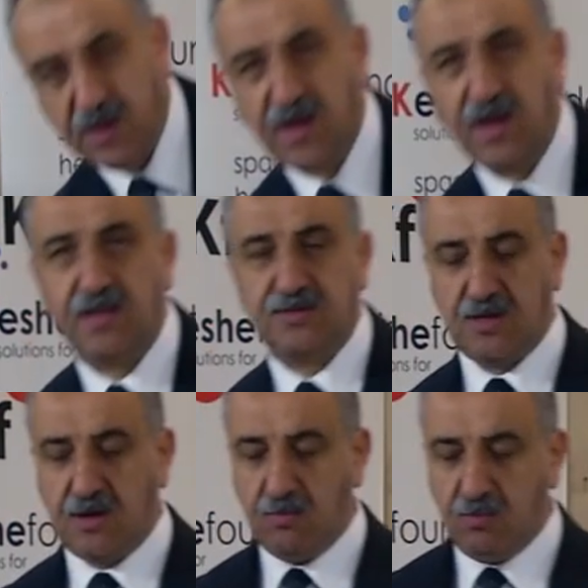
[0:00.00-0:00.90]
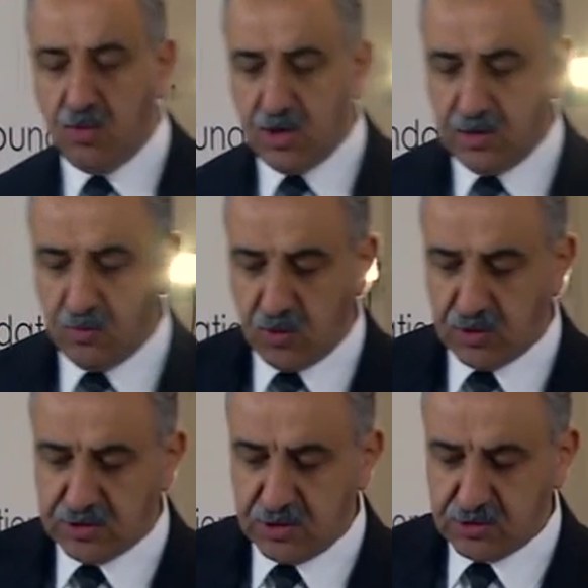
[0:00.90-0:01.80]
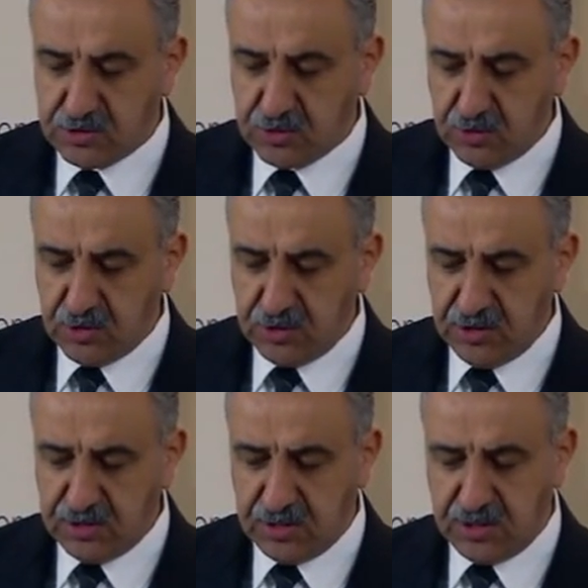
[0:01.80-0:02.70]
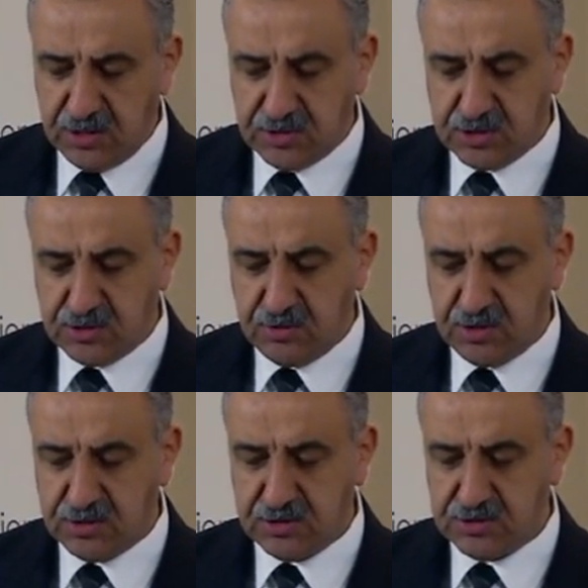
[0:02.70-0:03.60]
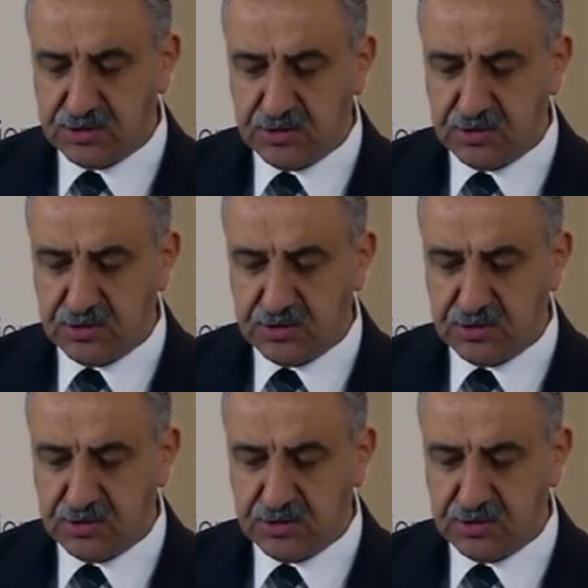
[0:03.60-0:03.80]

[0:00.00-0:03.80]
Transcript: add boiling water. So you need the heat generators.